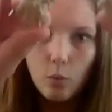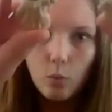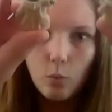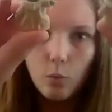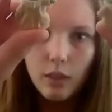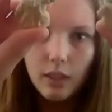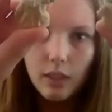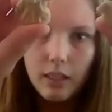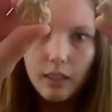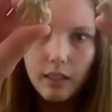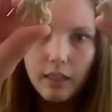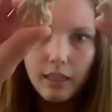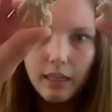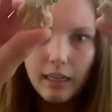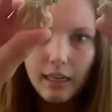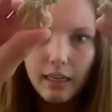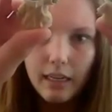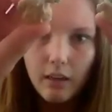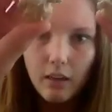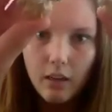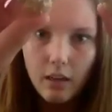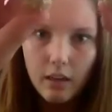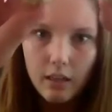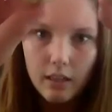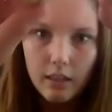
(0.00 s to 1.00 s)
the white
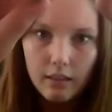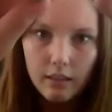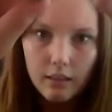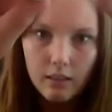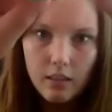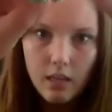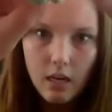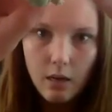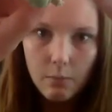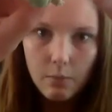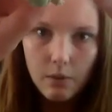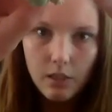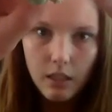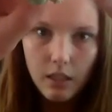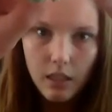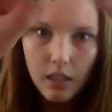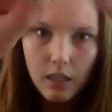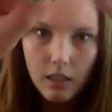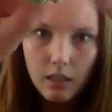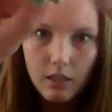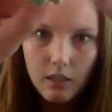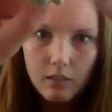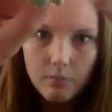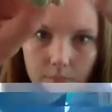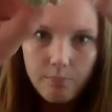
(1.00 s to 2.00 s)
hair at the top of the
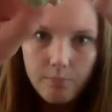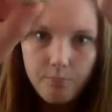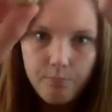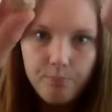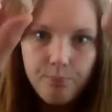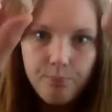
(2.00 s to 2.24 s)
head.